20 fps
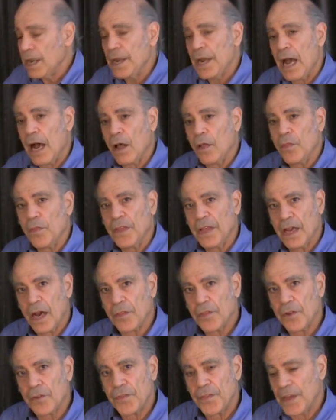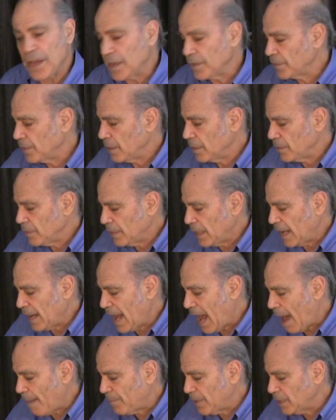Now, the other thing that
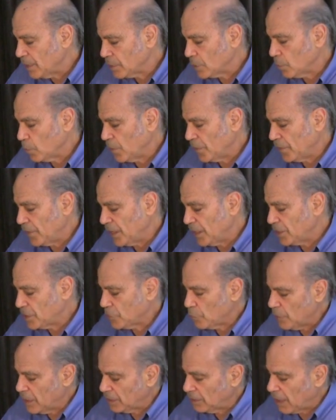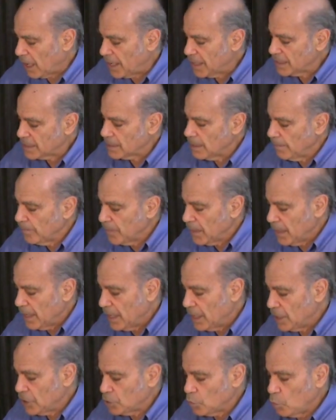happens with these 3 lights
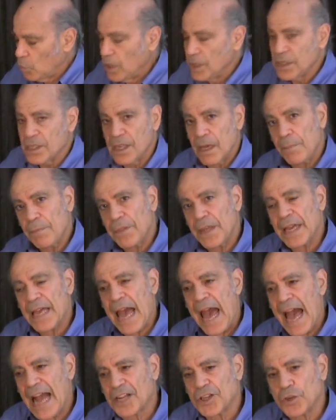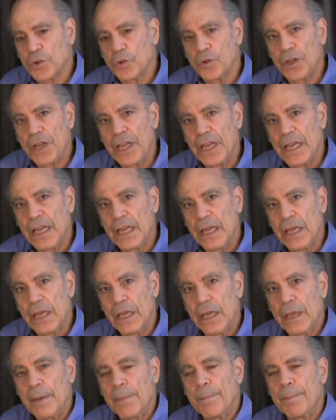is when something actually
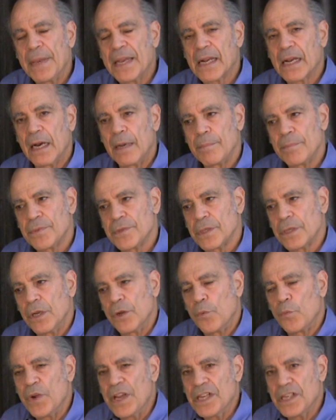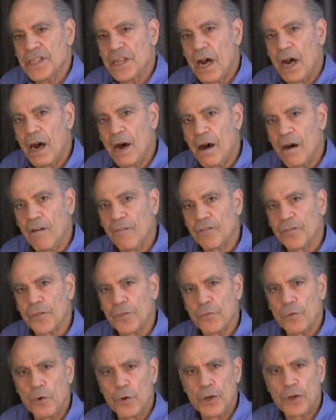becomes resolved
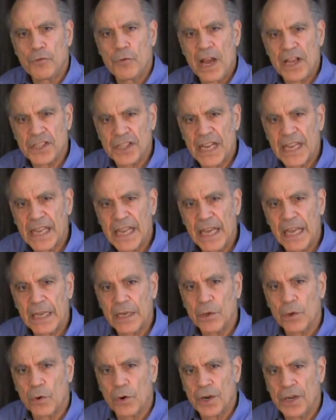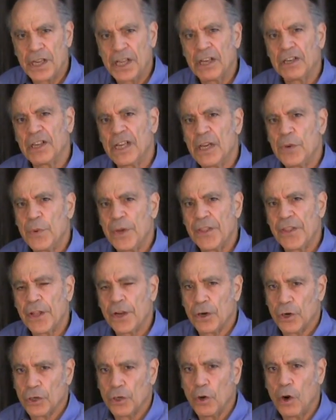through addressing it or dealing with
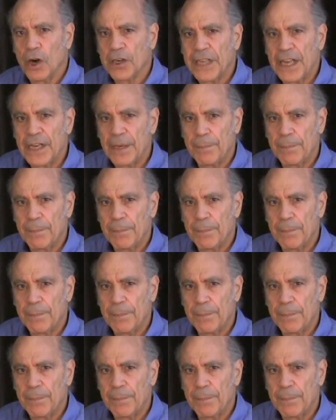it or talking